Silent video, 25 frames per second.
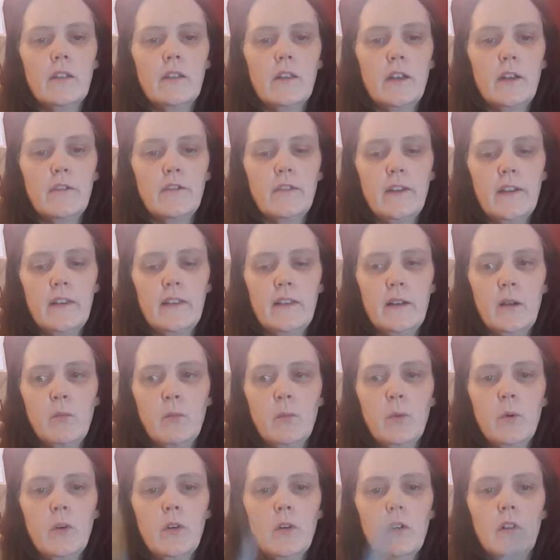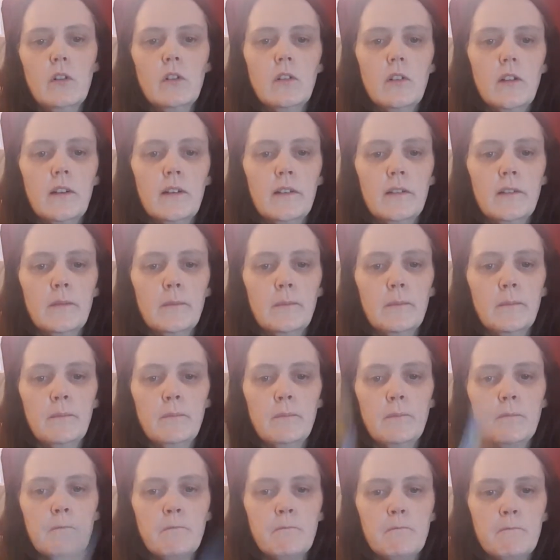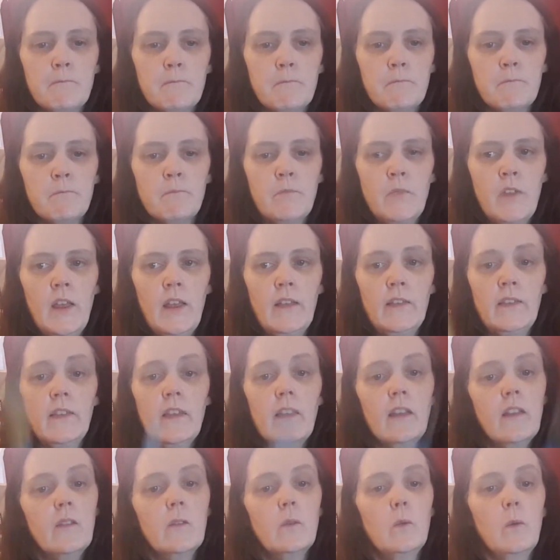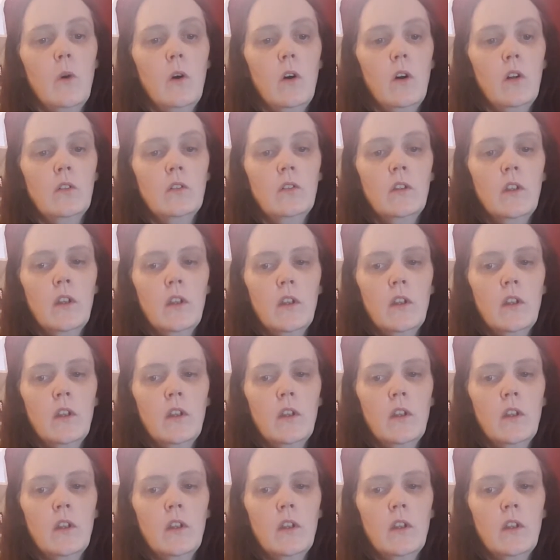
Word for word: So for example, um, in this one,